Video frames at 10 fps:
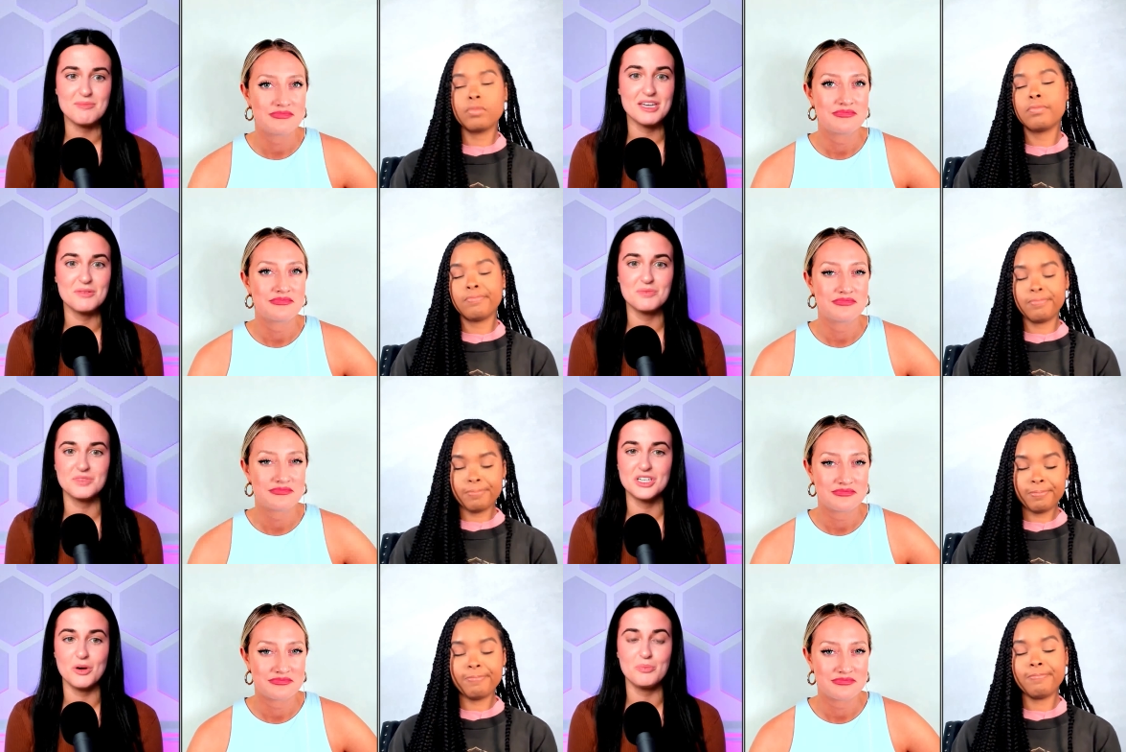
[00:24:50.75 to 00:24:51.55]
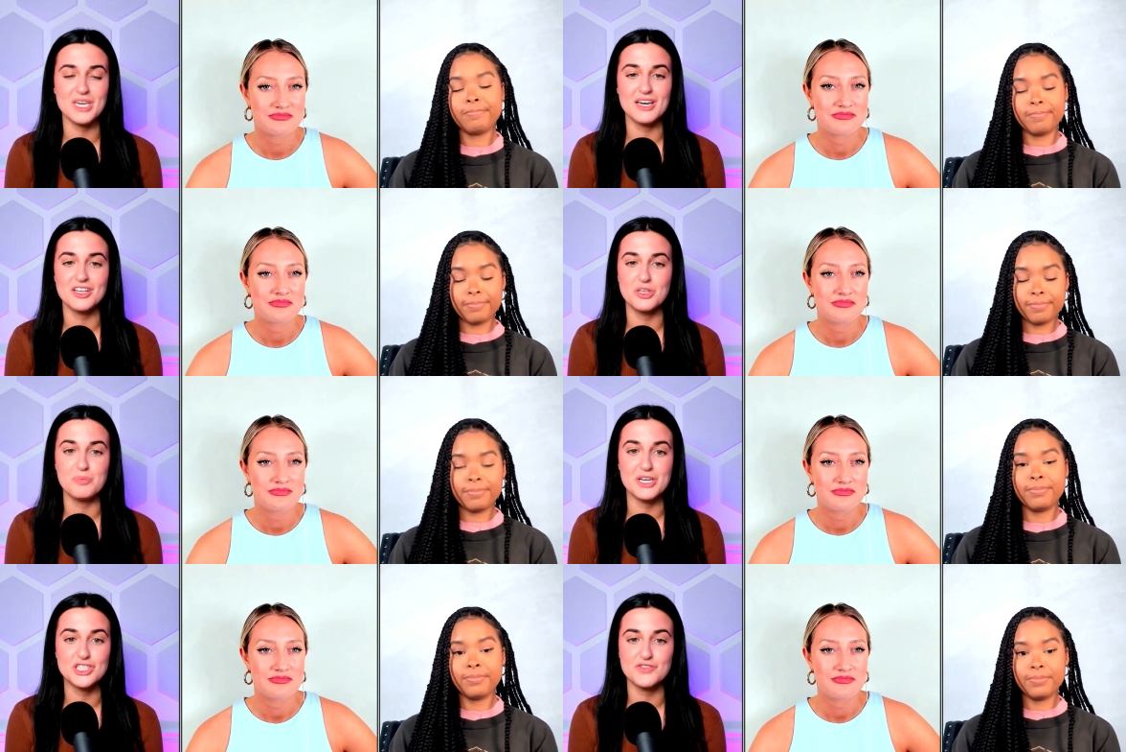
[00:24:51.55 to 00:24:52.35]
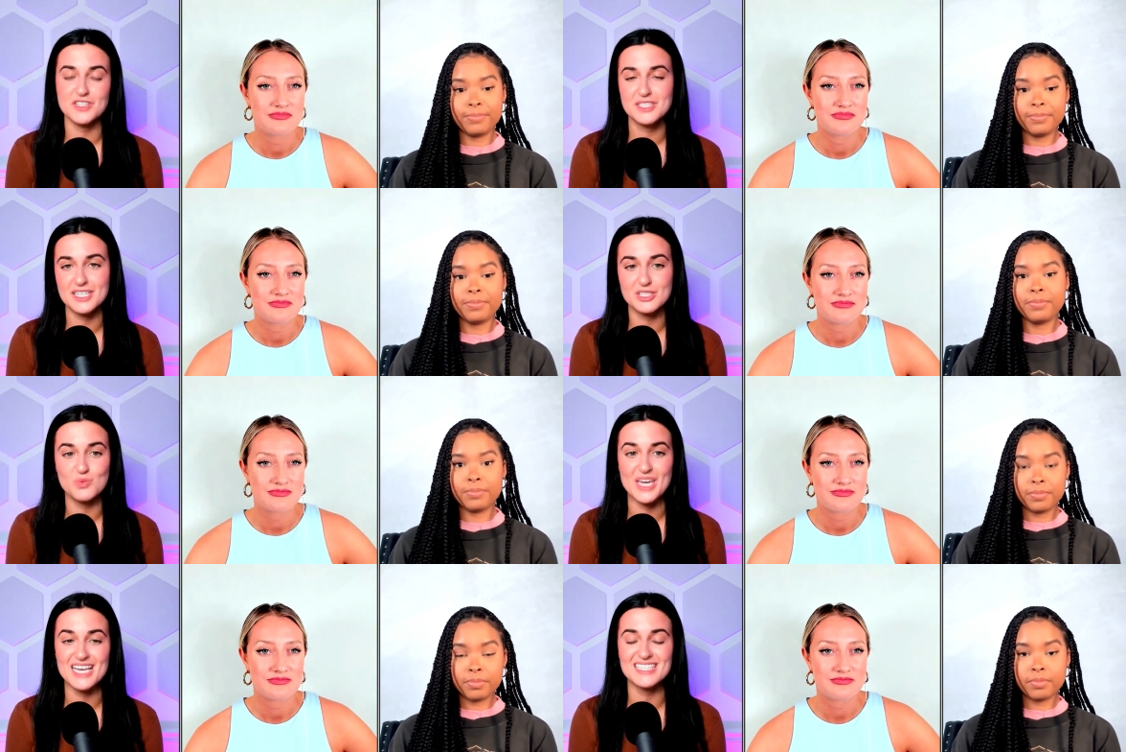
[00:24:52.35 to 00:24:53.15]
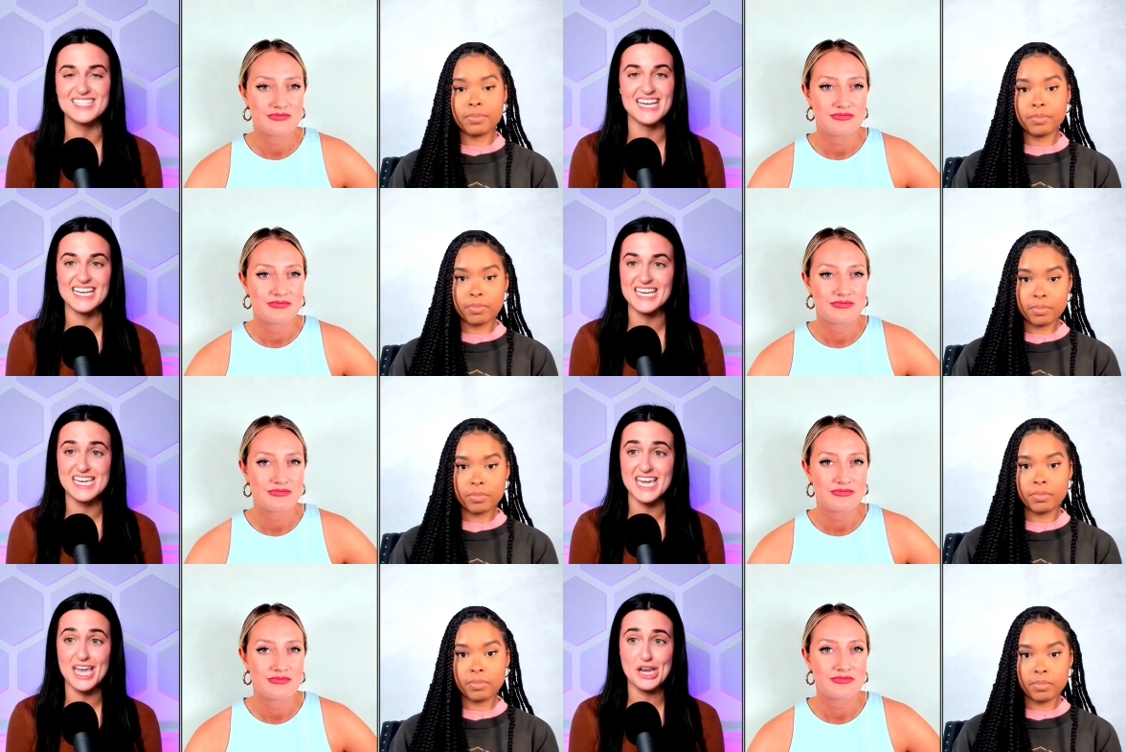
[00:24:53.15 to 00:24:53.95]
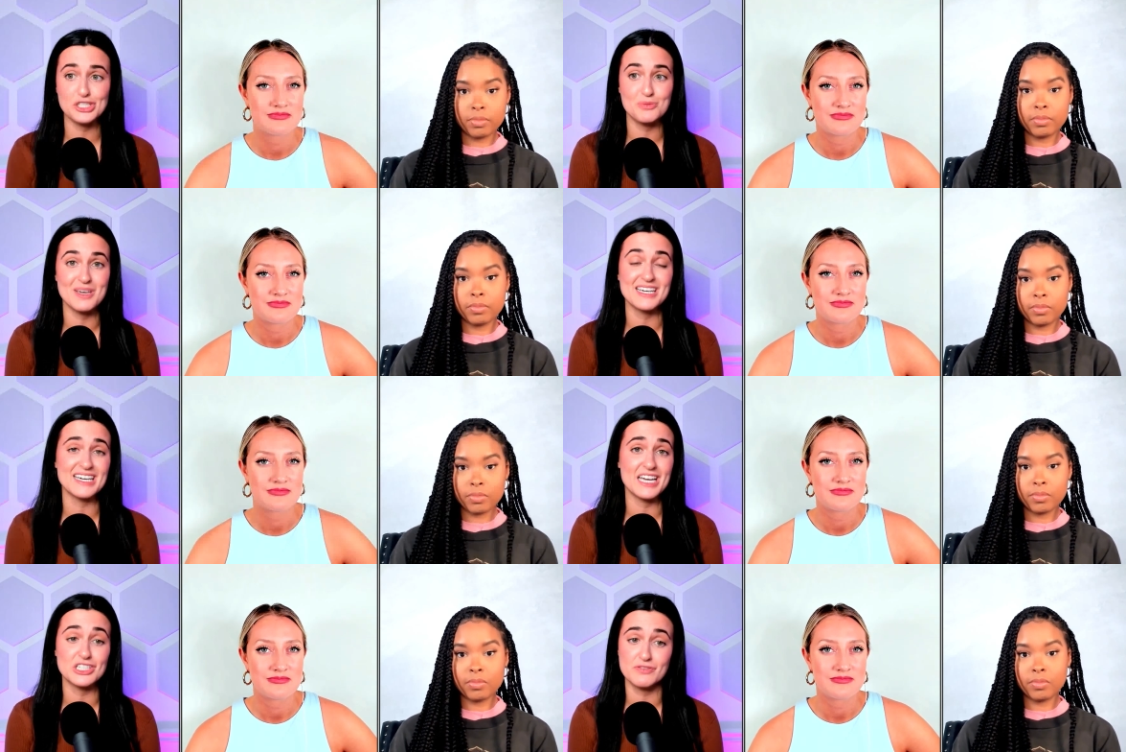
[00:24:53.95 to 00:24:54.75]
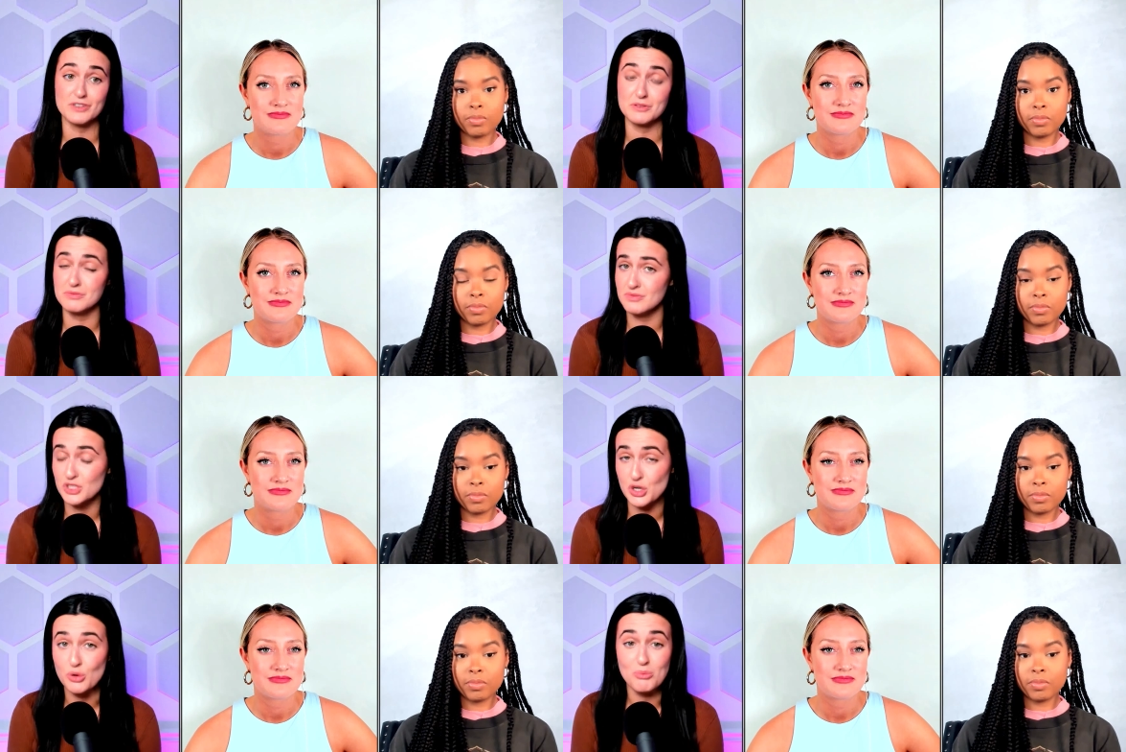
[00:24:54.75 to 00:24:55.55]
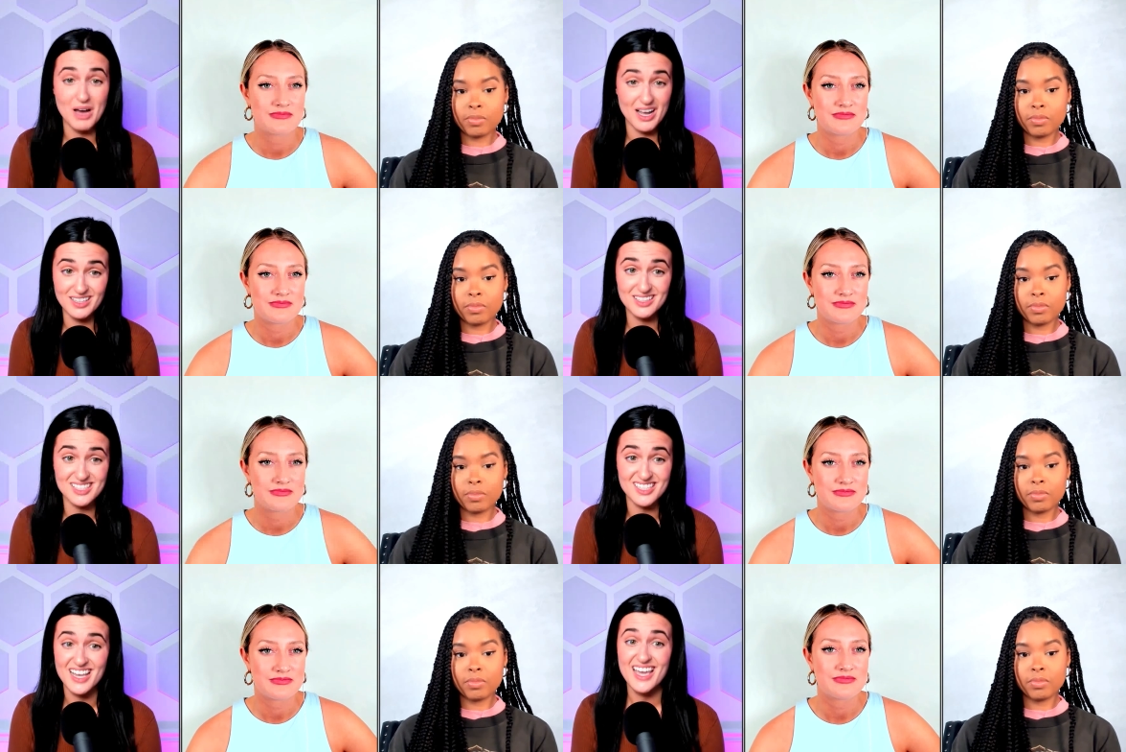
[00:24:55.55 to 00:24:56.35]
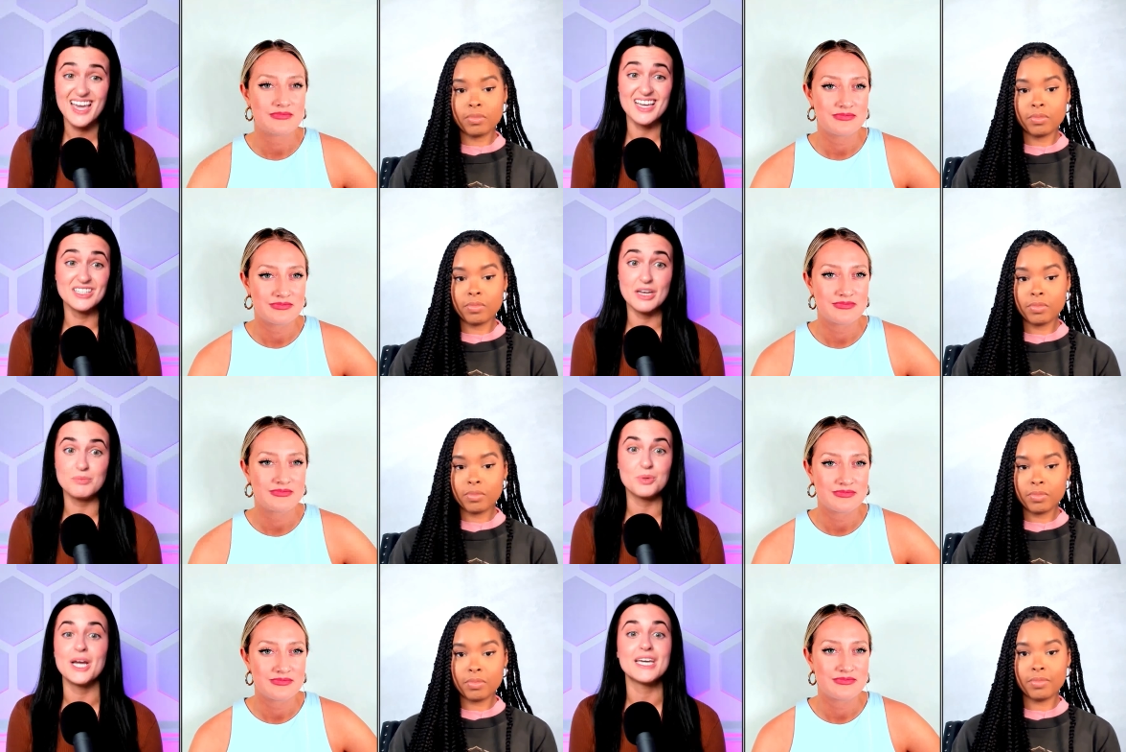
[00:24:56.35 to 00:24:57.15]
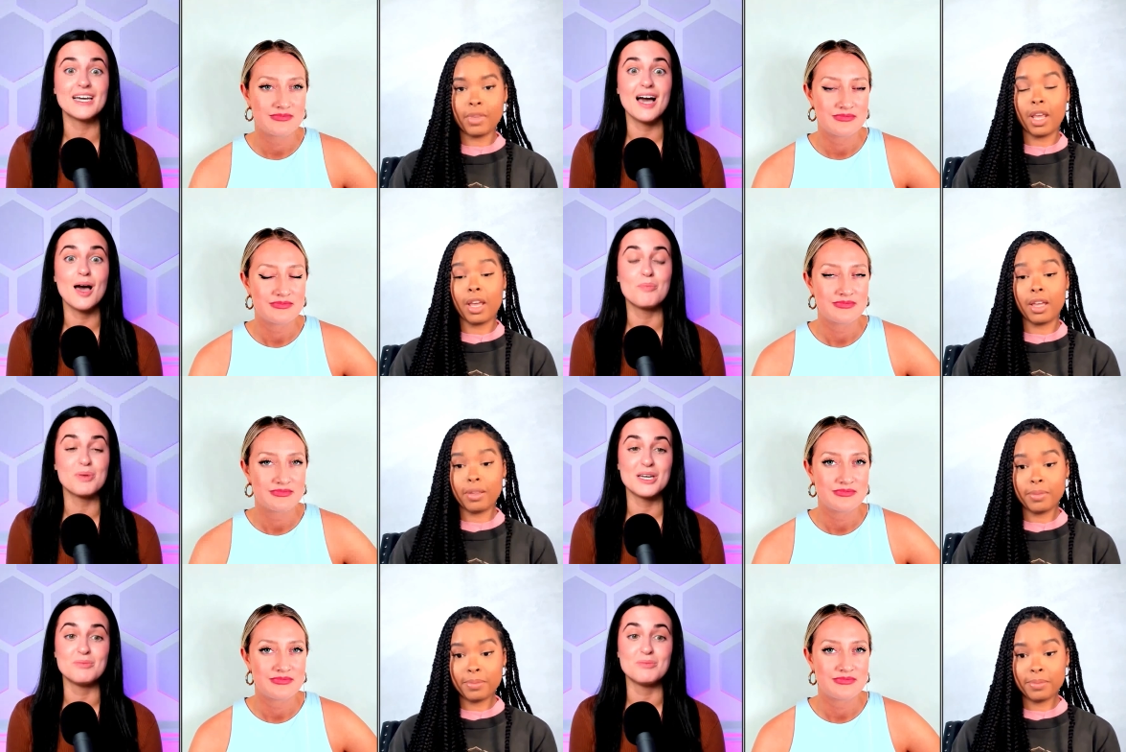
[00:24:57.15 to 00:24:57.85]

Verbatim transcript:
Speaker 1: I mean, you know, being on the beach for six weeks, getting engaged, being engaged for two months and then breaking up yeah.